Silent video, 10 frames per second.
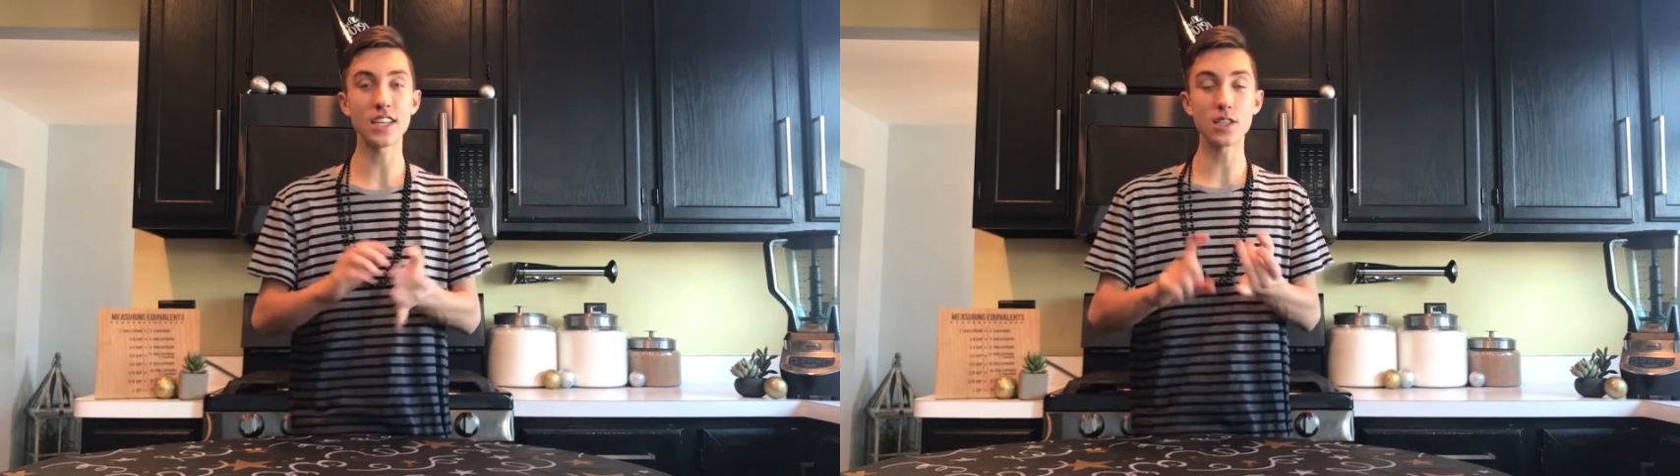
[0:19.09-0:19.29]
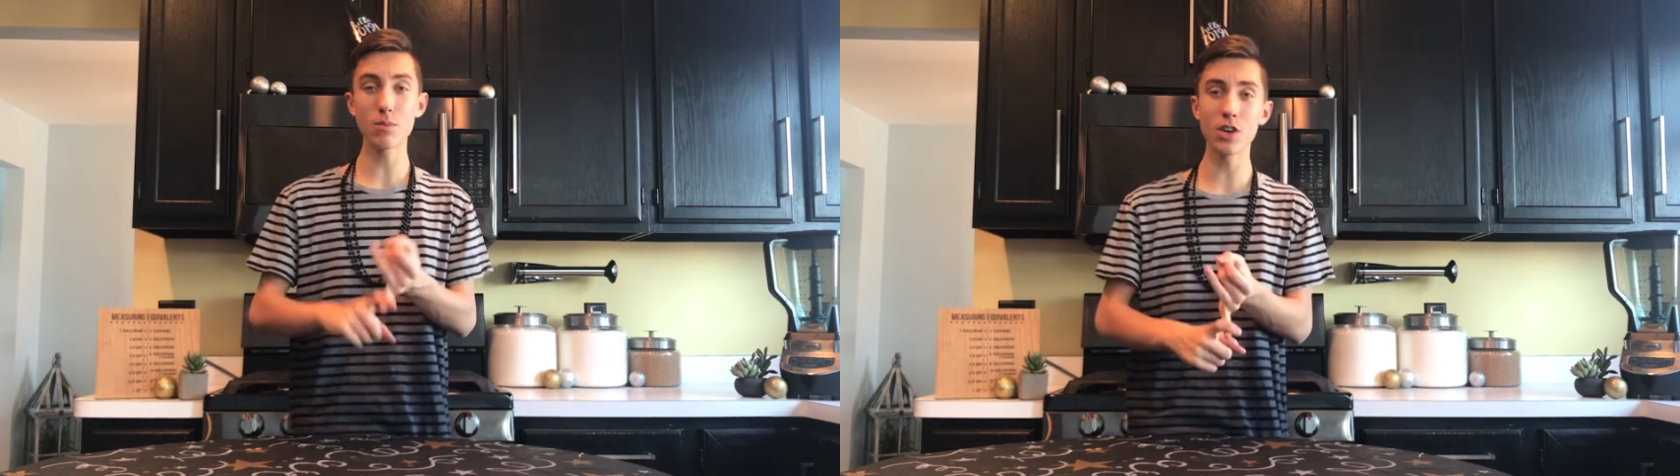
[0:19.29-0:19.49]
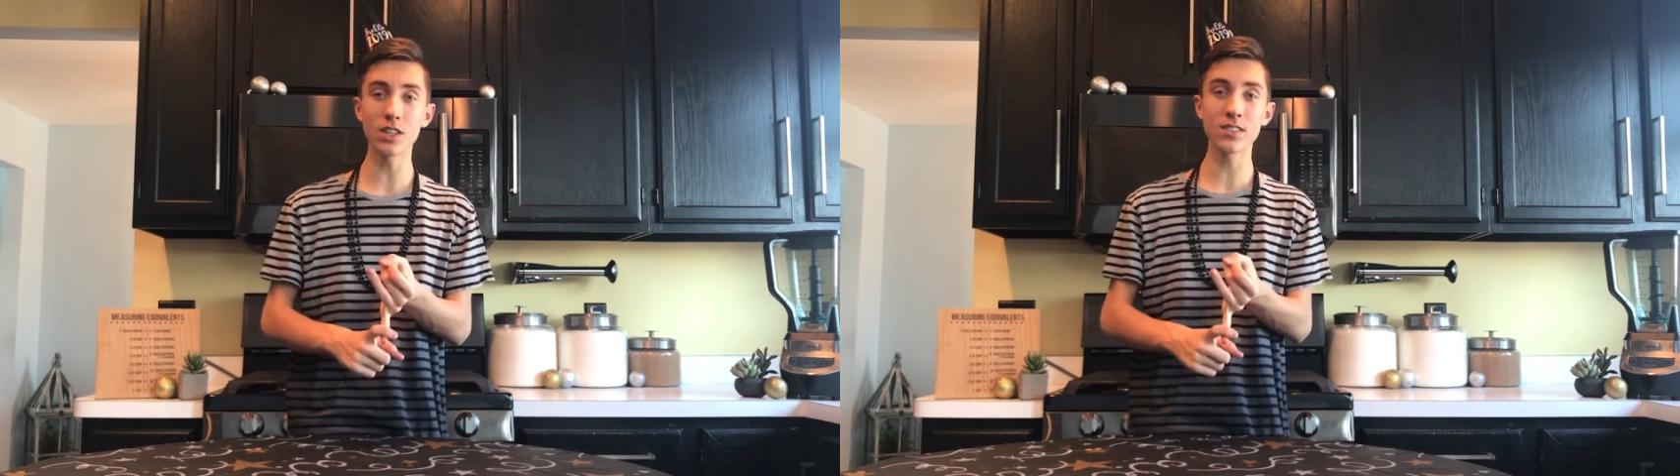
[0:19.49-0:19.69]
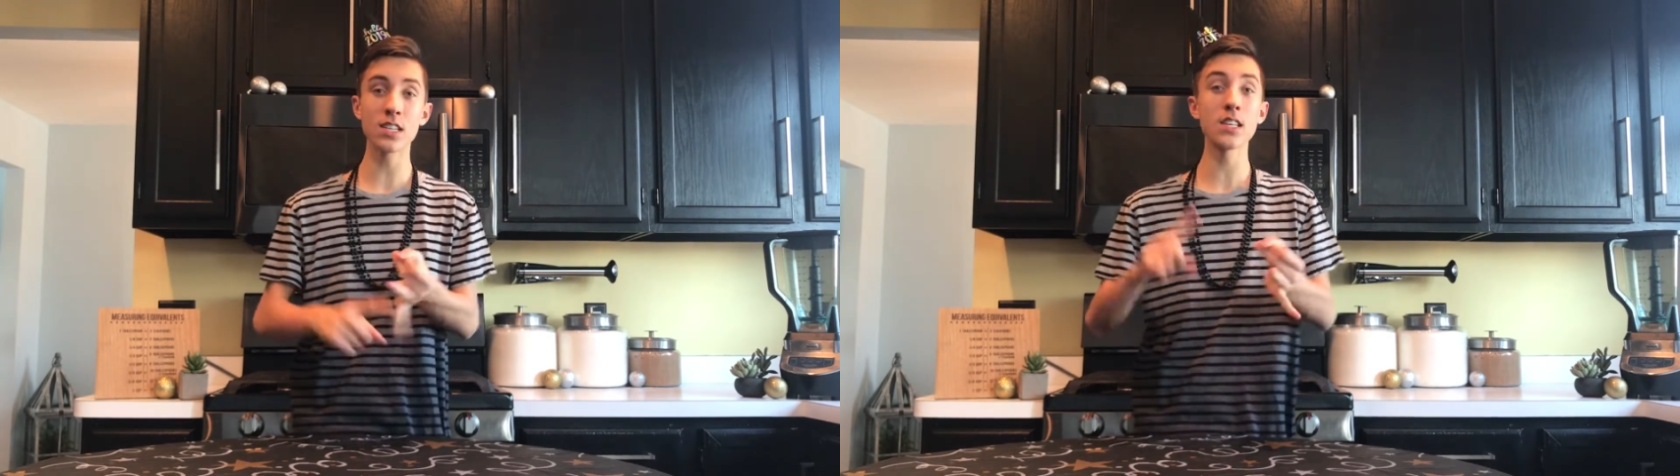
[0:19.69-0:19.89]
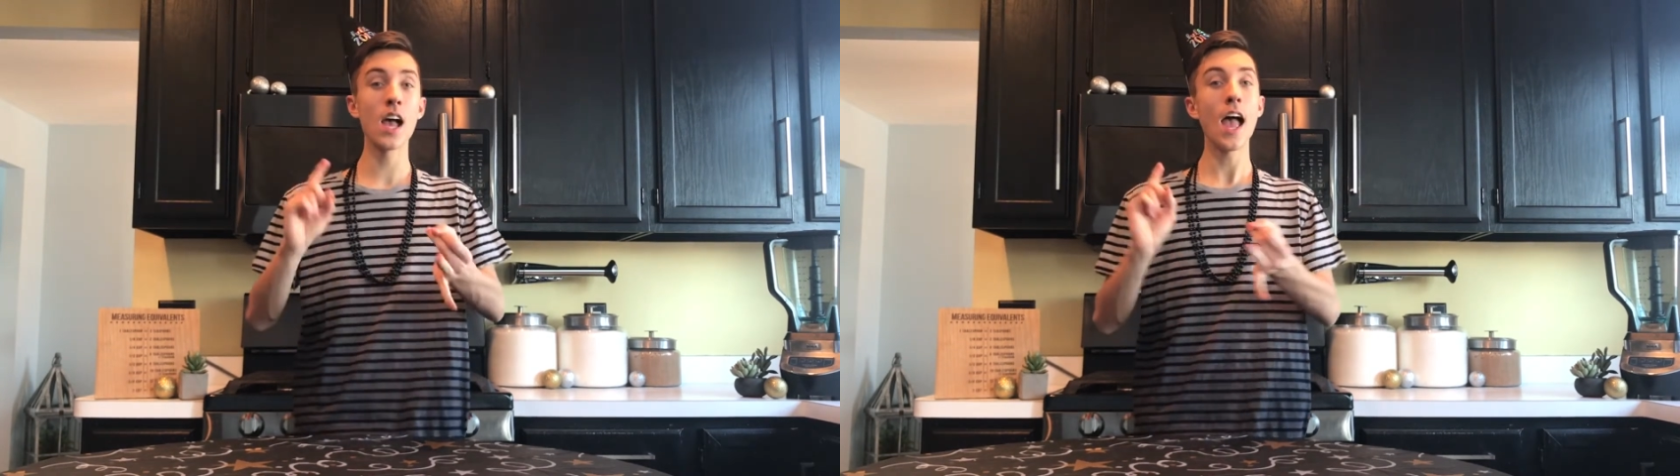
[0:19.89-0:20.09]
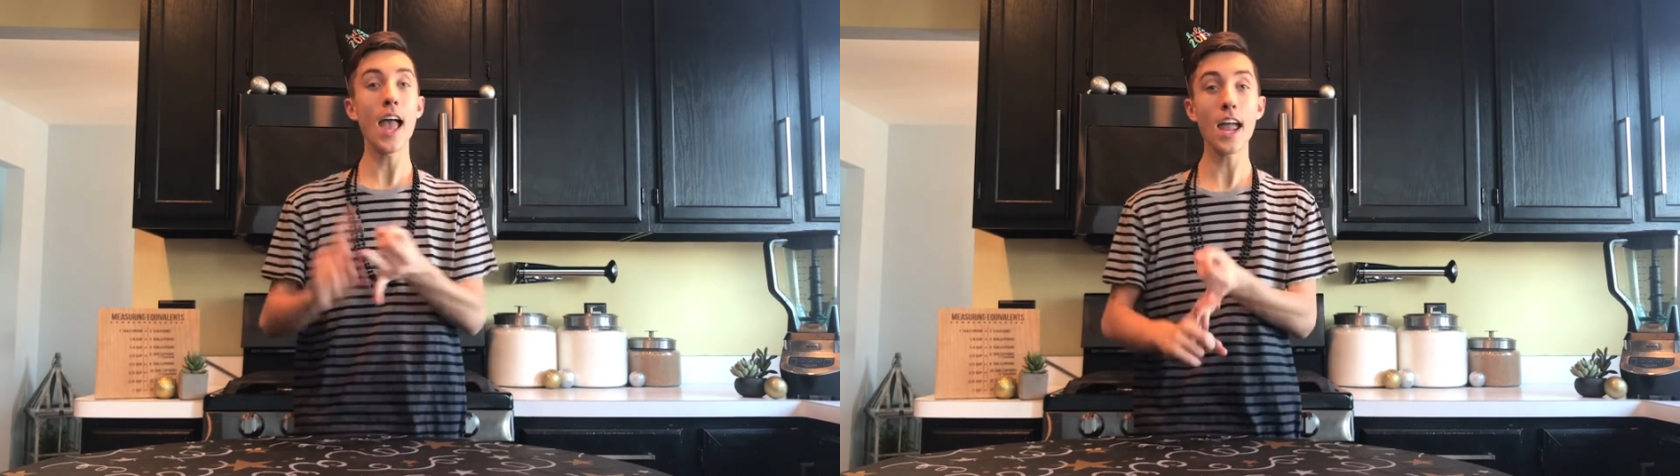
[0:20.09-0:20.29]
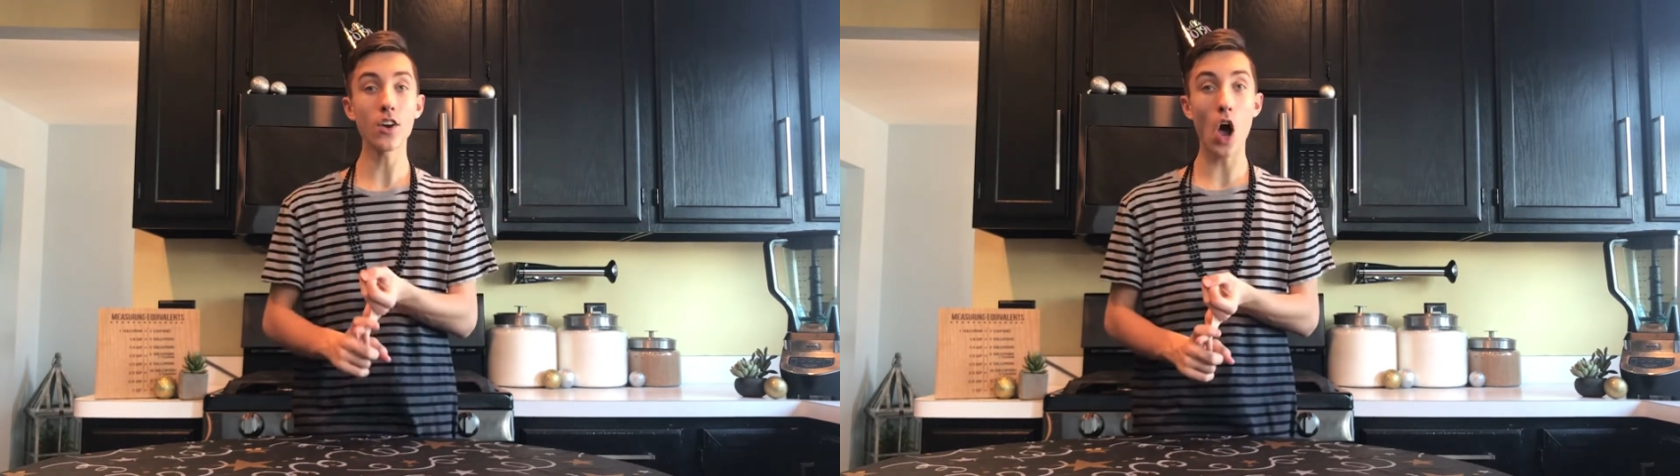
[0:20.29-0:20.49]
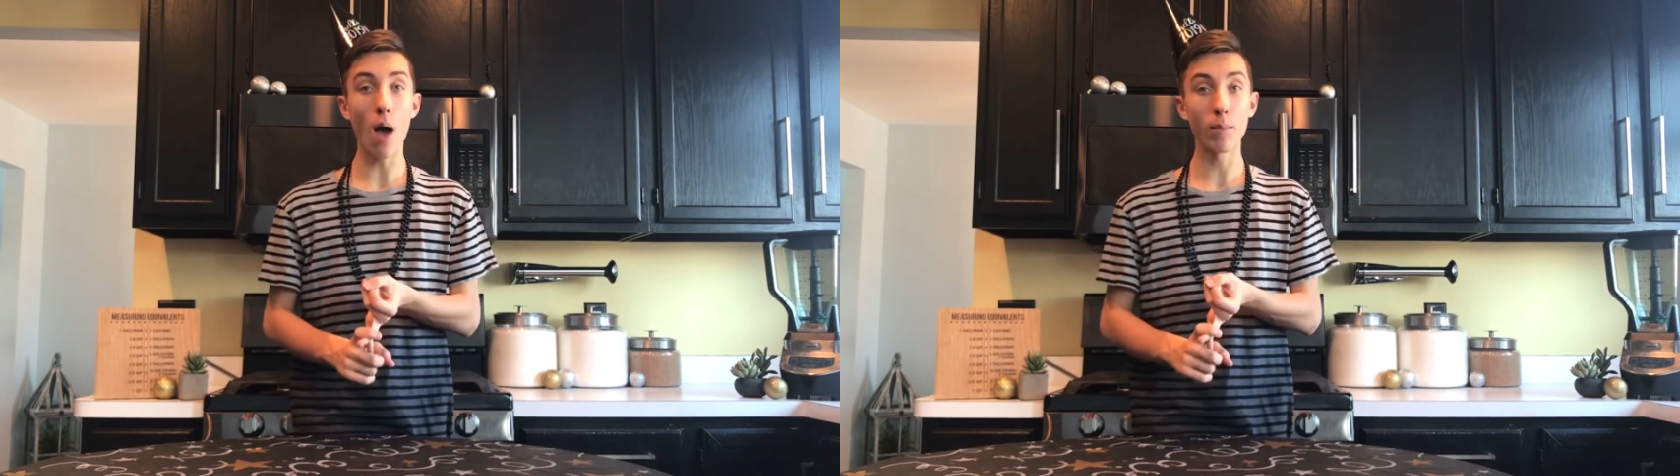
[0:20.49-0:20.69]
experiences
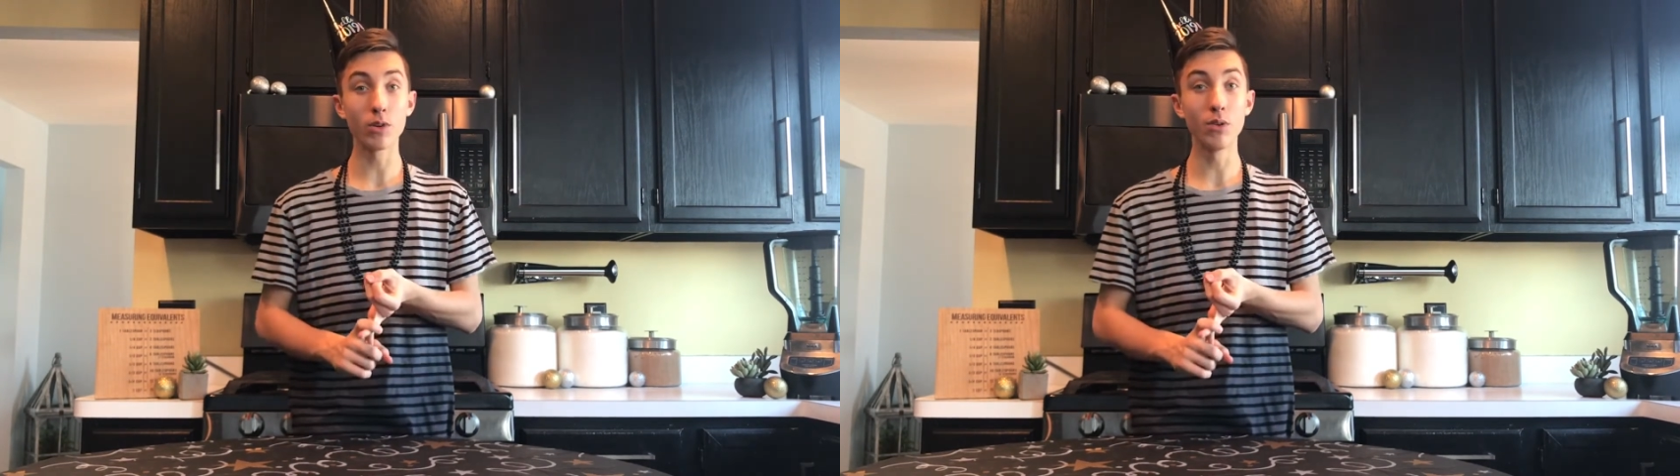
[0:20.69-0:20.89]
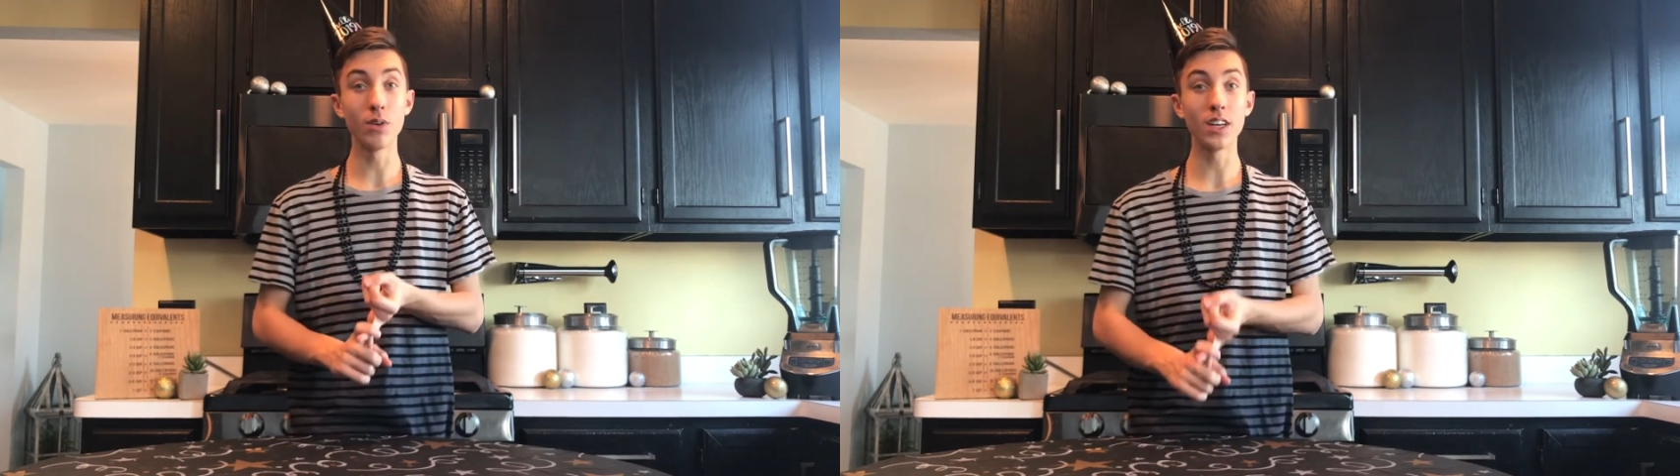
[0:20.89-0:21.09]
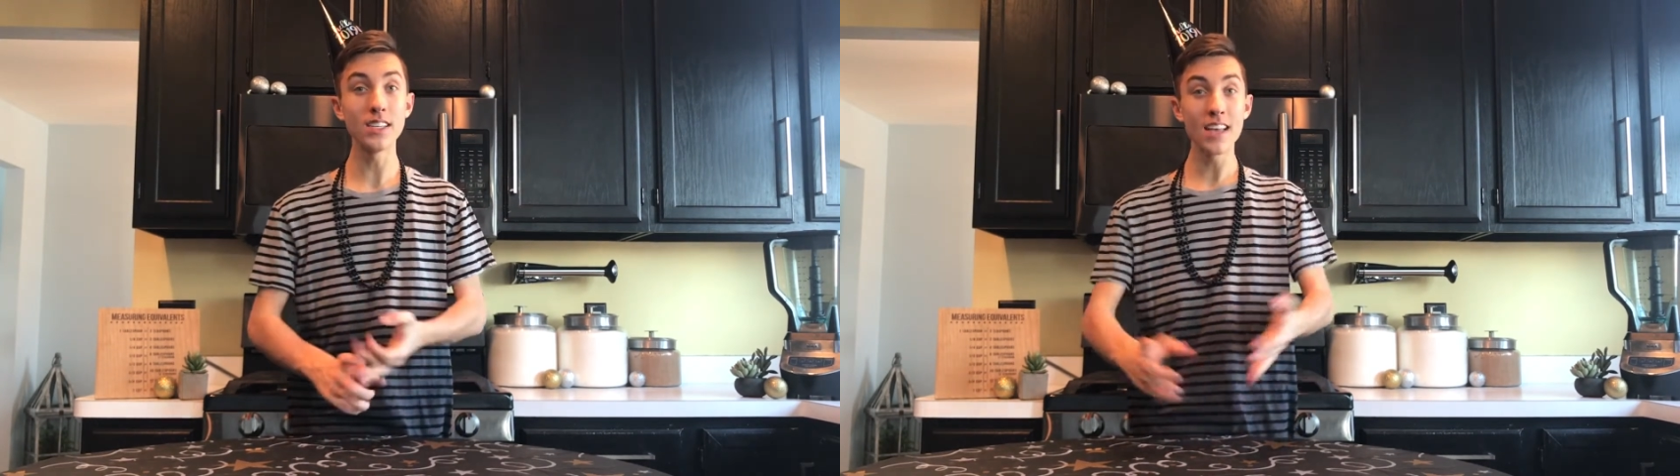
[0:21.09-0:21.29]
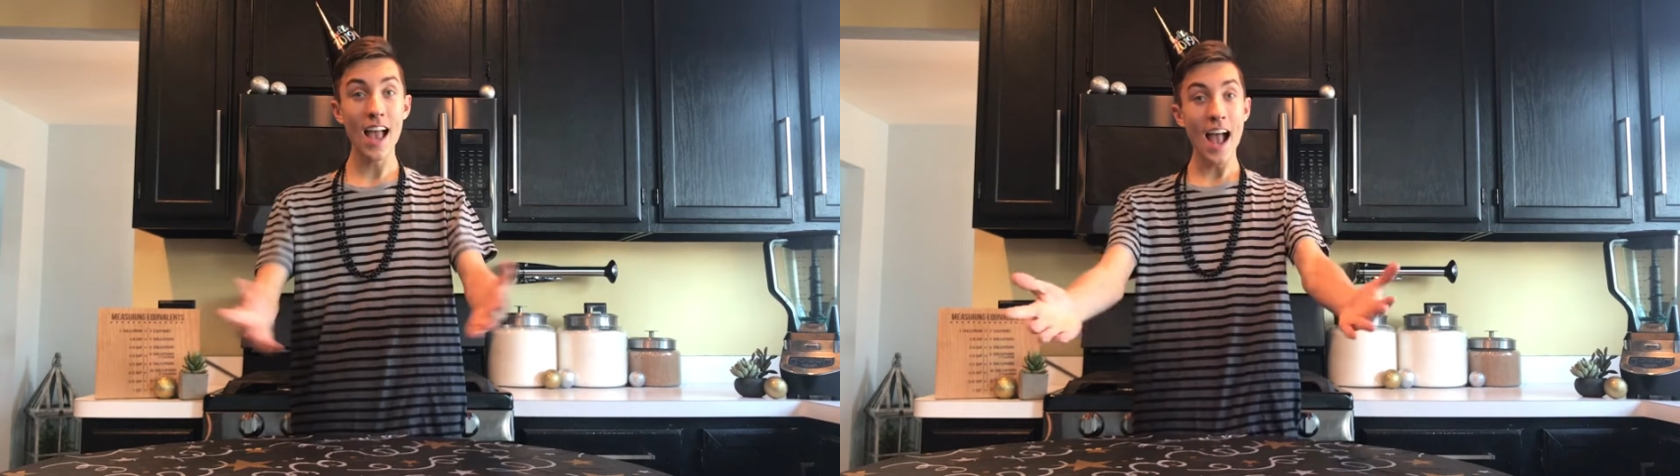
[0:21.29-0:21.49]
and opportunities,